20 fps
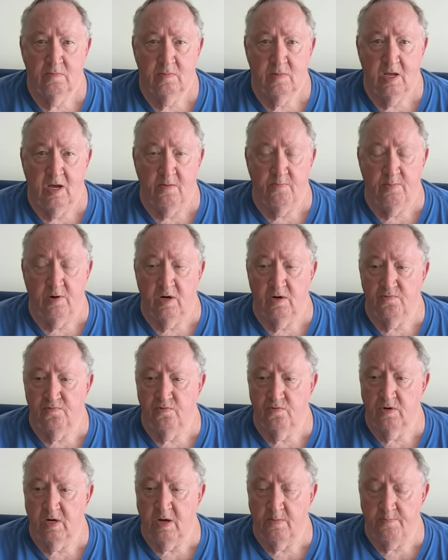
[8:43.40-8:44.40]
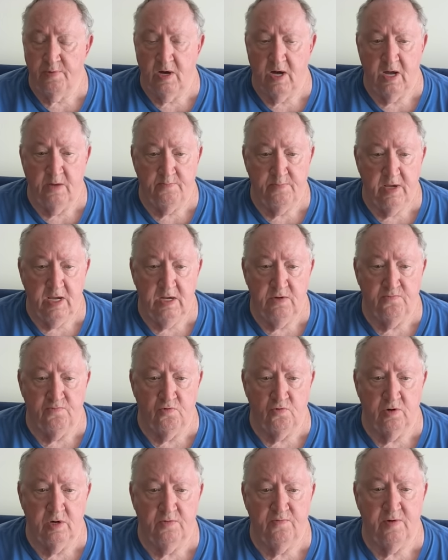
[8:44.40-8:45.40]
I paid
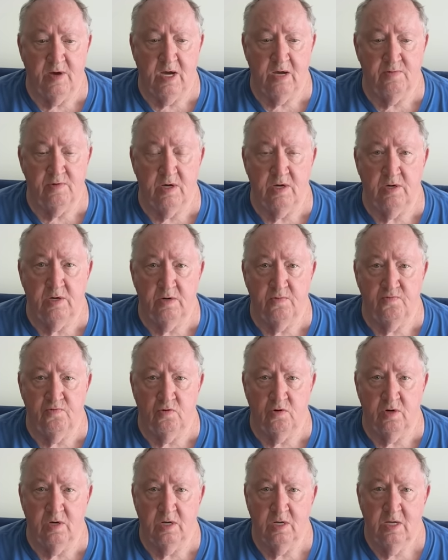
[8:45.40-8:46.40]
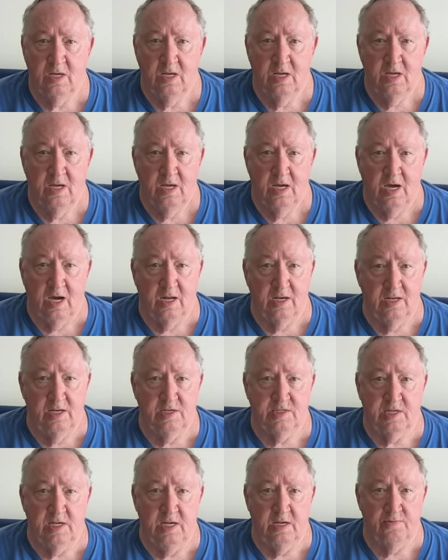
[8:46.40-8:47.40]
$4,500 for it. I
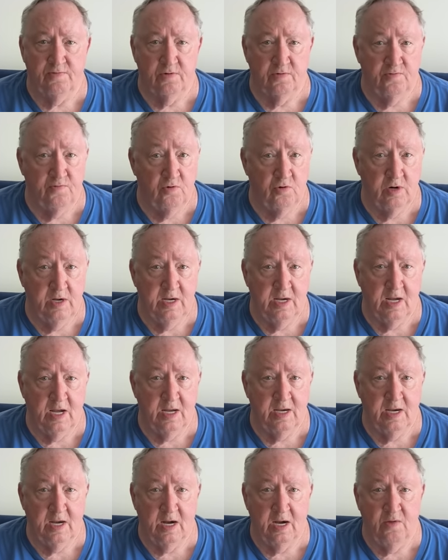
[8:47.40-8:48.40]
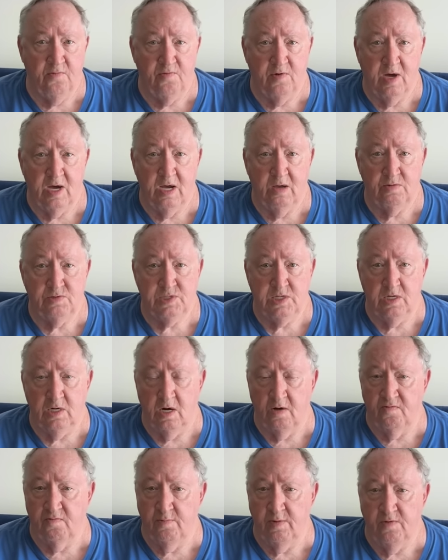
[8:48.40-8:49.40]
listed it for $49.95. She
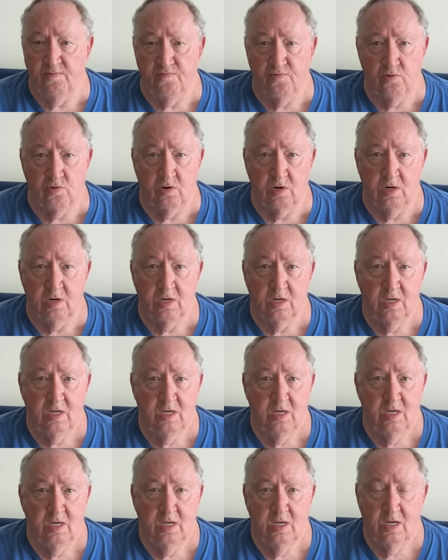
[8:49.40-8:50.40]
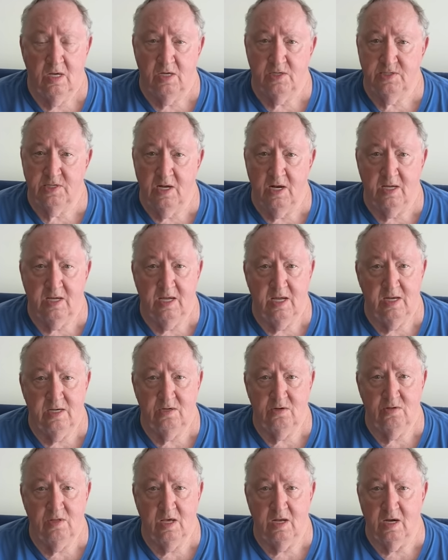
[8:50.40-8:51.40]
offered me $4. I said, I can't
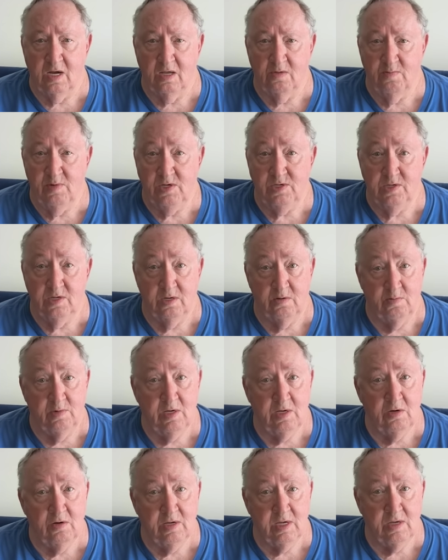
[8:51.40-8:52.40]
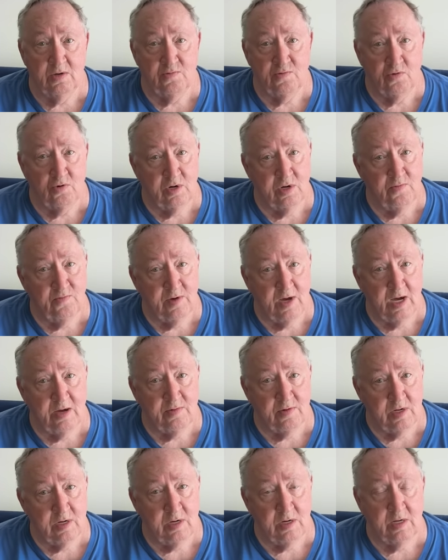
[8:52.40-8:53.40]
do that. I can meet you in the middle and get $4,500,
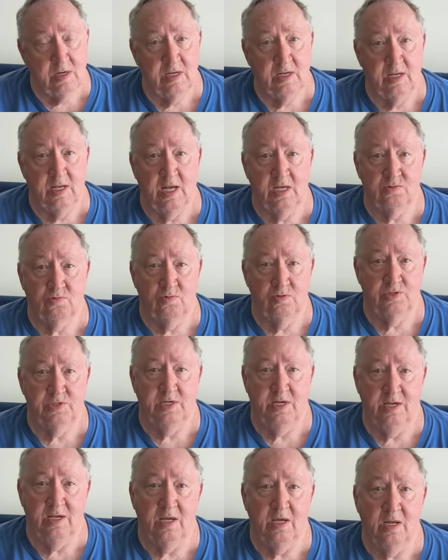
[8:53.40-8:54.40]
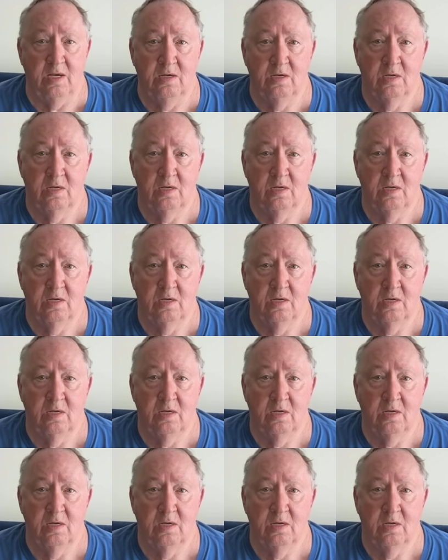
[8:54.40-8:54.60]
and that's what she did.